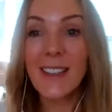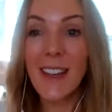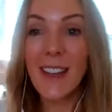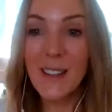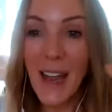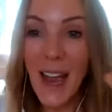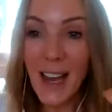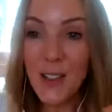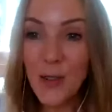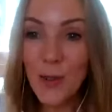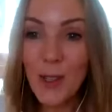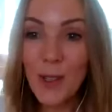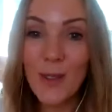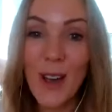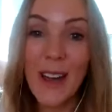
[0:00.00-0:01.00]
a
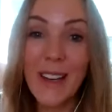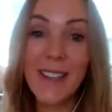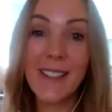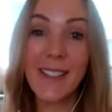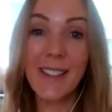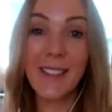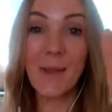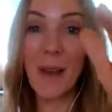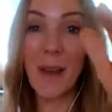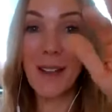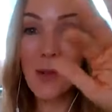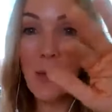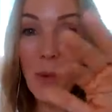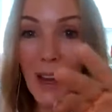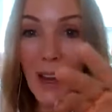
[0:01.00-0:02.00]
natural eroticism
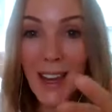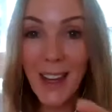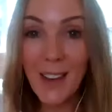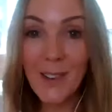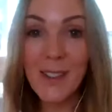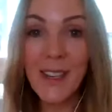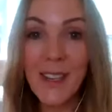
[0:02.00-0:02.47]
has waves,